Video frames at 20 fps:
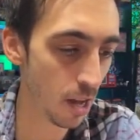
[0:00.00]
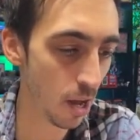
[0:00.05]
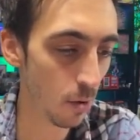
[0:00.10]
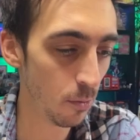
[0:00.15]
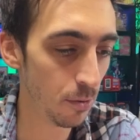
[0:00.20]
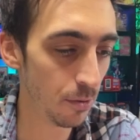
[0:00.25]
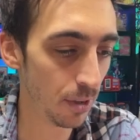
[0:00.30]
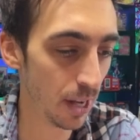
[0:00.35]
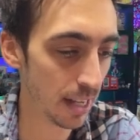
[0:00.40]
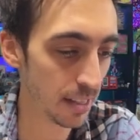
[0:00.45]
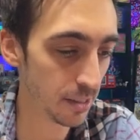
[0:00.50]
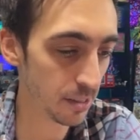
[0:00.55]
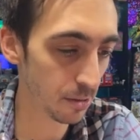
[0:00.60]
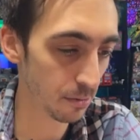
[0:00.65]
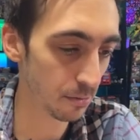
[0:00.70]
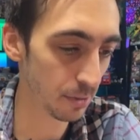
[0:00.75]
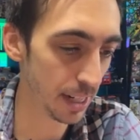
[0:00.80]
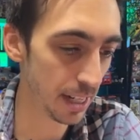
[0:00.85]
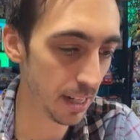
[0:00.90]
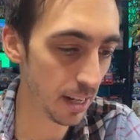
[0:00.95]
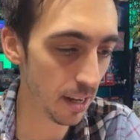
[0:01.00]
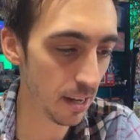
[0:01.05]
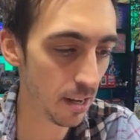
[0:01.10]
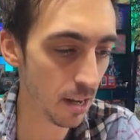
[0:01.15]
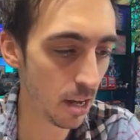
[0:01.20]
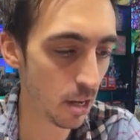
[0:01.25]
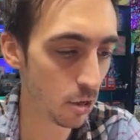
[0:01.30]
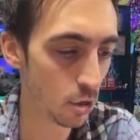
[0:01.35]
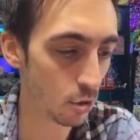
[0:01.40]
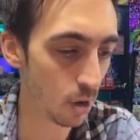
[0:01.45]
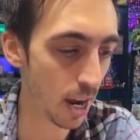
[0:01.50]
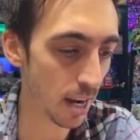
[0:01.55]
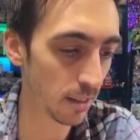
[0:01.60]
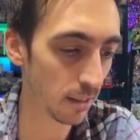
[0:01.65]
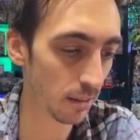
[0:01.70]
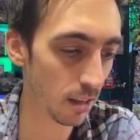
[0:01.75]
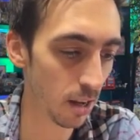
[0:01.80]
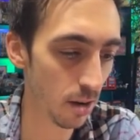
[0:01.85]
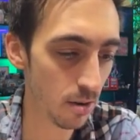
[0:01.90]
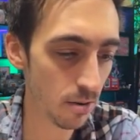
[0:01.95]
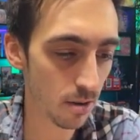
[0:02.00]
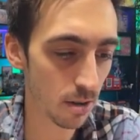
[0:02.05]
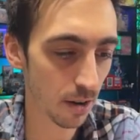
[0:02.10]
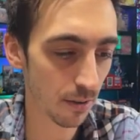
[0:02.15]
we've got Serena, Dracloak,